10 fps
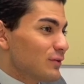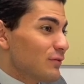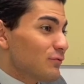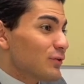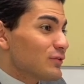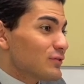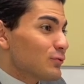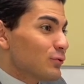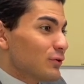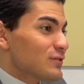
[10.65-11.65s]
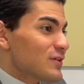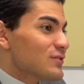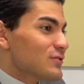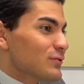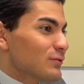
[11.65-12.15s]
different
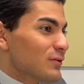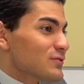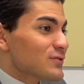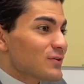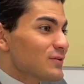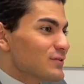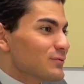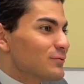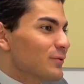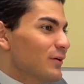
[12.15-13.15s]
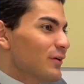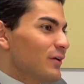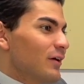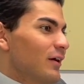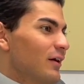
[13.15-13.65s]
organizational and societal
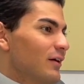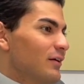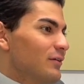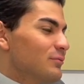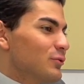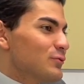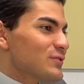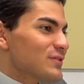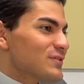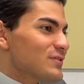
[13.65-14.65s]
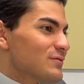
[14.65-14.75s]
uses?